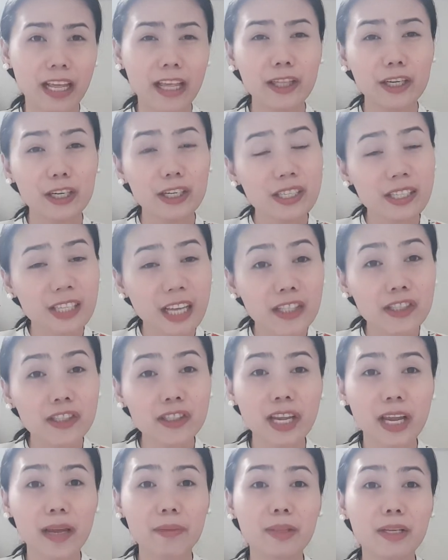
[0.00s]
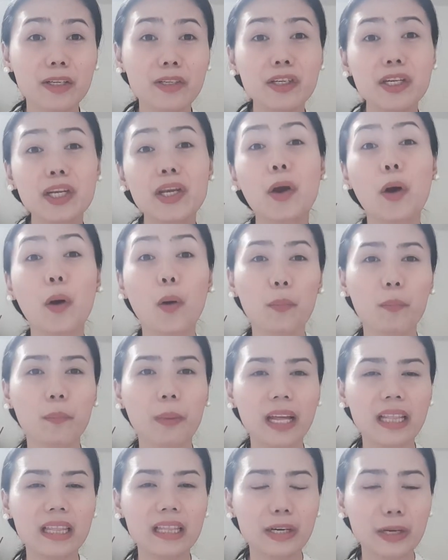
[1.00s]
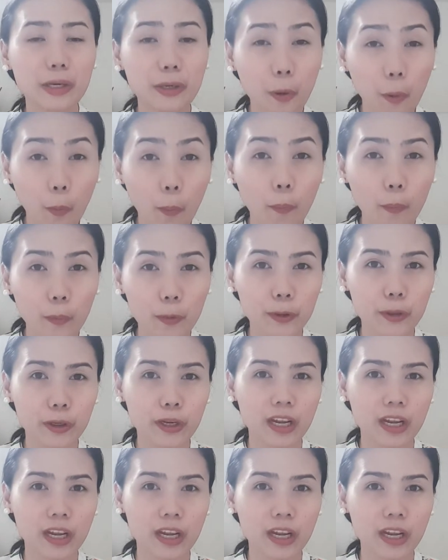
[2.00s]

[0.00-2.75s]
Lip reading: And there is such time that she opened her own